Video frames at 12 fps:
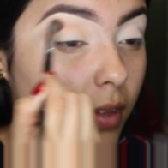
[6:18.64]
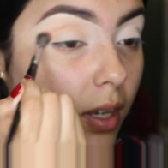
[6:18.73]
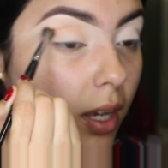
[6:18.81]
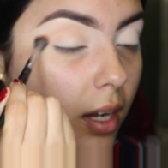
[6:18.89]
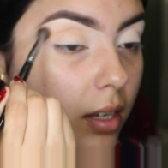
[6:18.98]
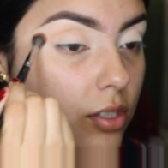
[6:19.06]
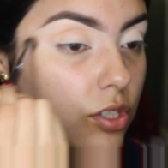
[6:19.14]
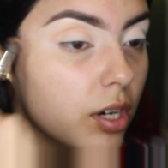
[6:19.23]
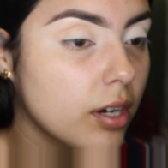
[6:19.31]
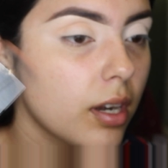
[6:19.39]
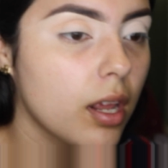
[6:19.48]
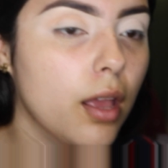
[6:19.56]
Kind of
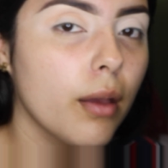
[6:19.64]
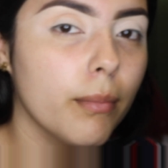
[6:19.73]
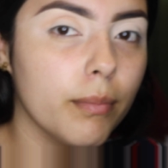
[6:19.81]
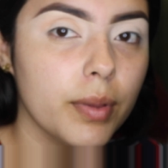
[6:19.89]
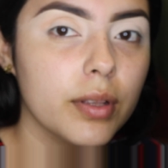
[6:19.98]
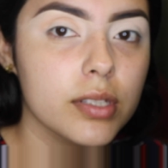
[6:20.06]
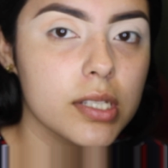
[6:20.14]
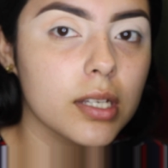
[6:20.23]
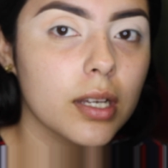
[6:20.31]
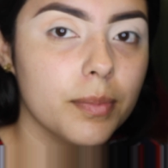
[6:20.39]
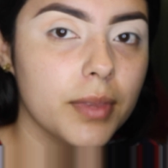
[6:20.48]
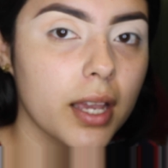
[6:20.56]
start
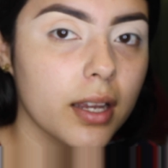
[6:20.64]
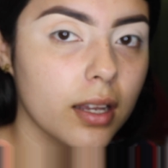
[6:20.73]
building up that